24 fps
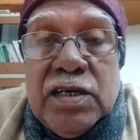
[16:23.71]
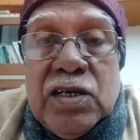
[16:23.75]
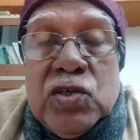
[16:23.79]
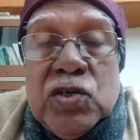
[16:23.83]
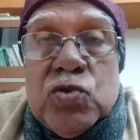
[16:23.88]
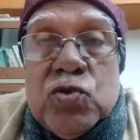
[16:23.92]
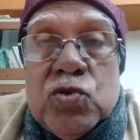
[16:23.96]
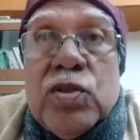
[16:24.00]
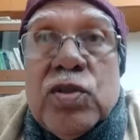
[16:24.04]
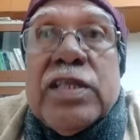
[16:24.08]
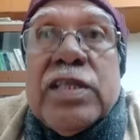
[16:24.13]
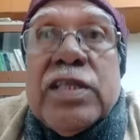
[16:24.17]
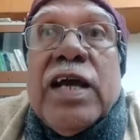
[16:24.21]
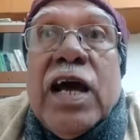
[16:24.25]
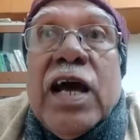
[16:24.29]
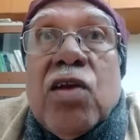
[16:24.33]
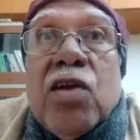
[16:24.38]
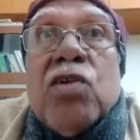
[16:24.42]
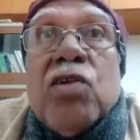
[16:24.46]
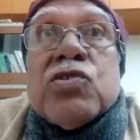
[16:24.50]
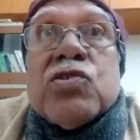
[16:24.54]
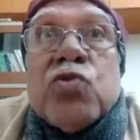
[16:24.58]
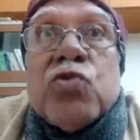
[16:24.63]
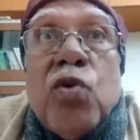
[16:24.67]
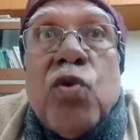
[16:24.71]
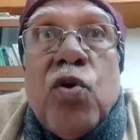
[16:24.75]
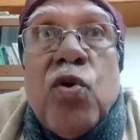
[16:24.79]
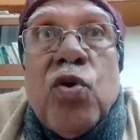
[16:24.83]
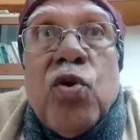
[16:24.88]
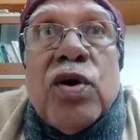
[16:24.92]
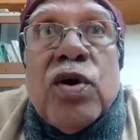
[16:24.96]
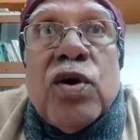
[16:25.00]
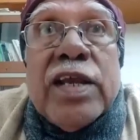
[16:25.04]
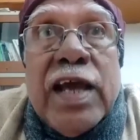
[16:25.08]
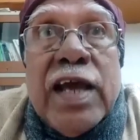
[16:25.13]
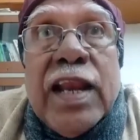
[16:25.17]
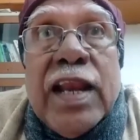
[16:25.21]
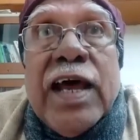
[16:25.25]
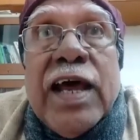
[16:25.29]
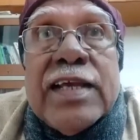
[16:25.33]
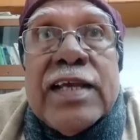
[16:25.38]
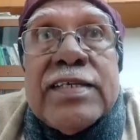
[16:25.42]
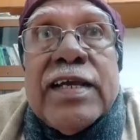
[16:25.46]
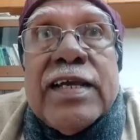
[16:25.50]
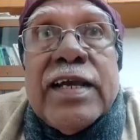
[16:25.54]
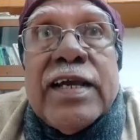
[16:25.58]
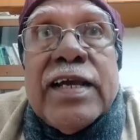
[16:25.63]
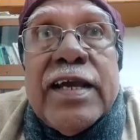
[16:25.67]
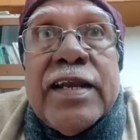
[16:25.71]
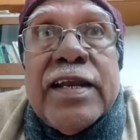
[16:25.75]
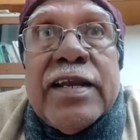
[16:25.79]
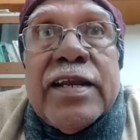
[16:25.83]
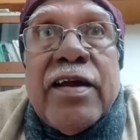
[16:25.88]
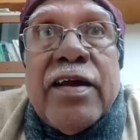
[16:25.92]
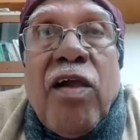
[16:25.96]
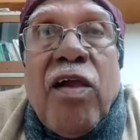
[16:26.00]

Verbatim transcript: So they are also realizing it.